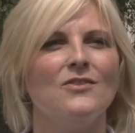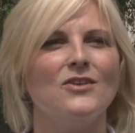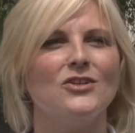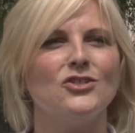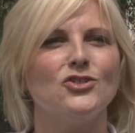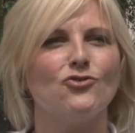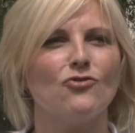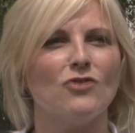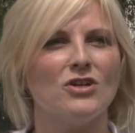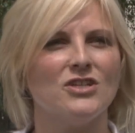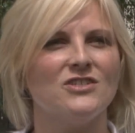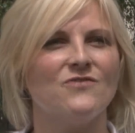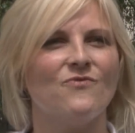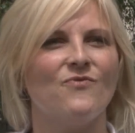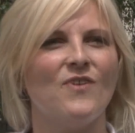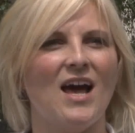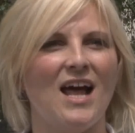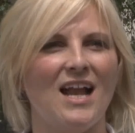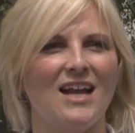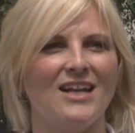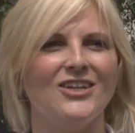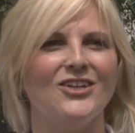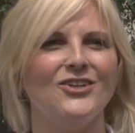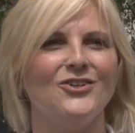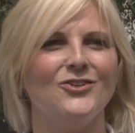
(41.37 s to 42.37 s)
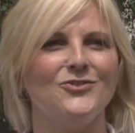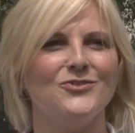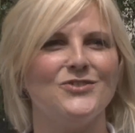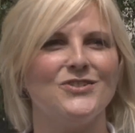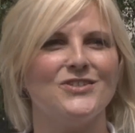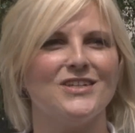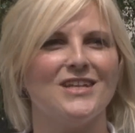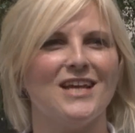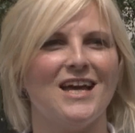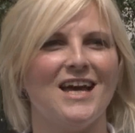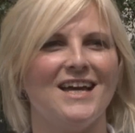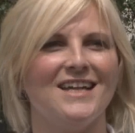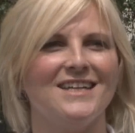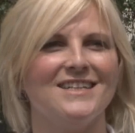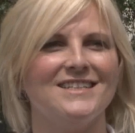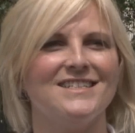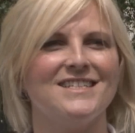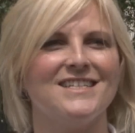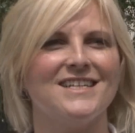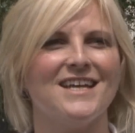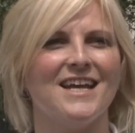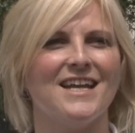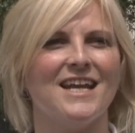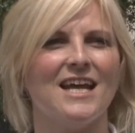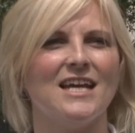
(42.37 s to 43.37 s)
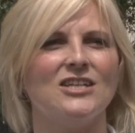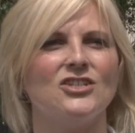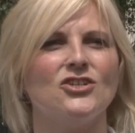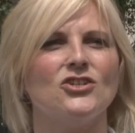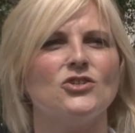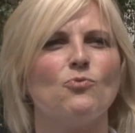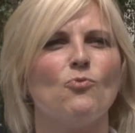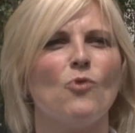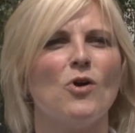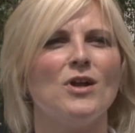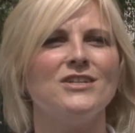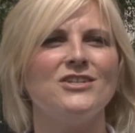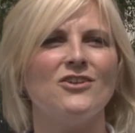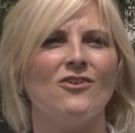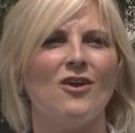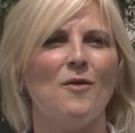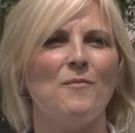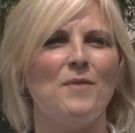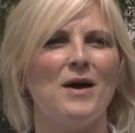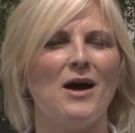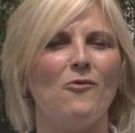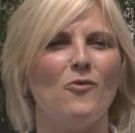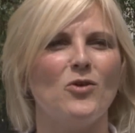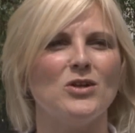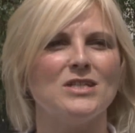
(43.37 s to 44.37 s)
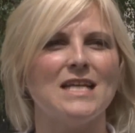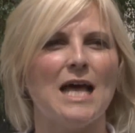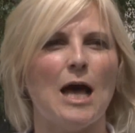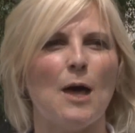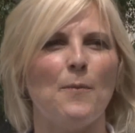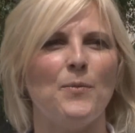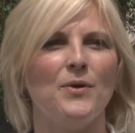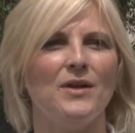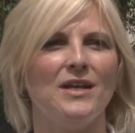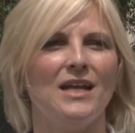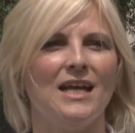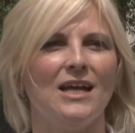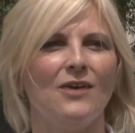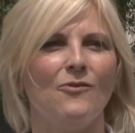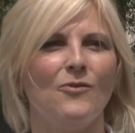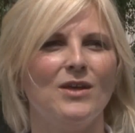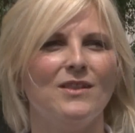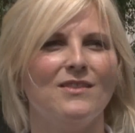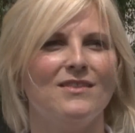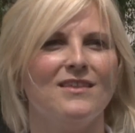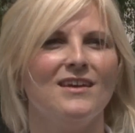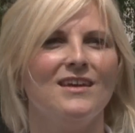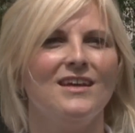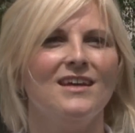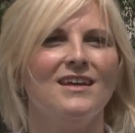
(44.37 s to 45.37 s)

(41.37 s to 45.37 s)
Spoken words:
the trust values, and I just wonder about what's happening with